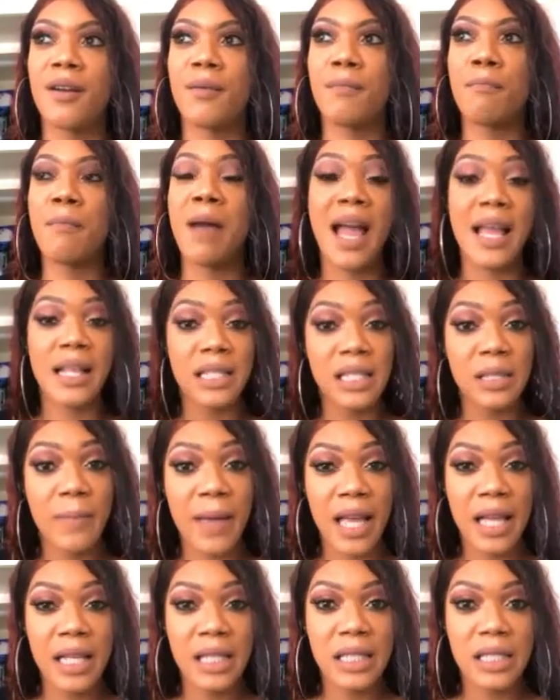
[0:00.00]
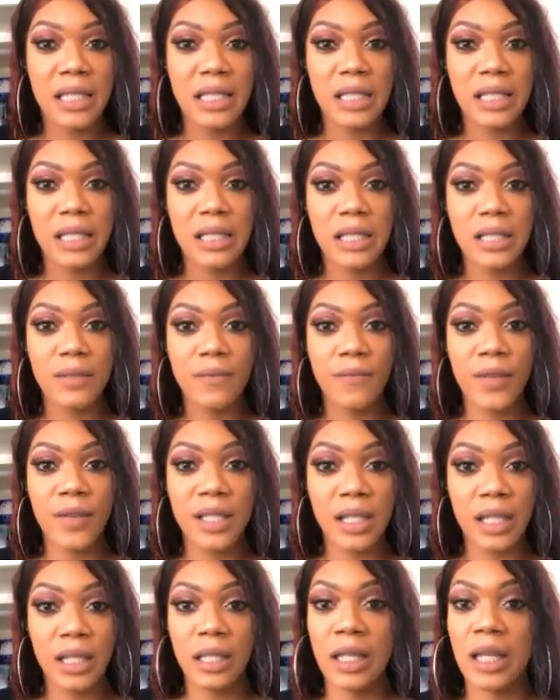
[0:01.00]
mind space,
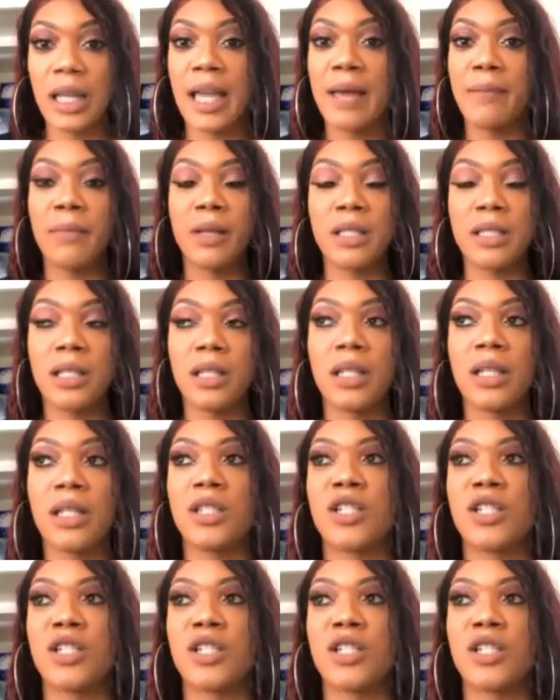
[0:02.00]
physically and mentally.